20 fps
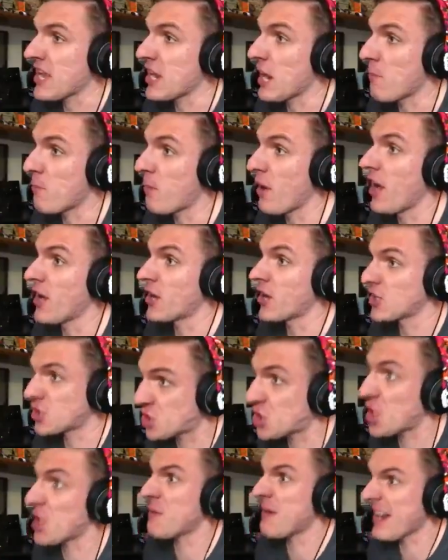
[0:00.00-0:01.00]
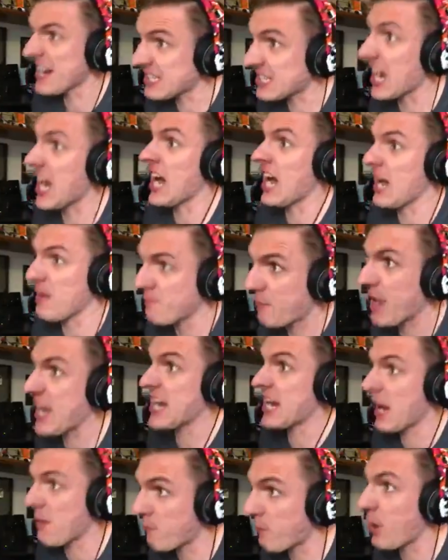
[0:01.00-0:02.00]
peanut butter, Jemai time,
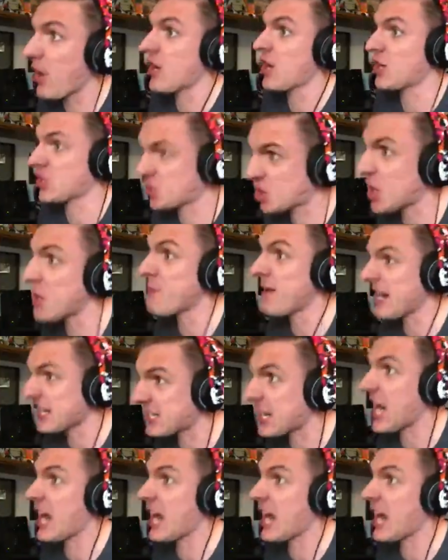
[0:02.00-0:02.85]
peanut butter, Jemai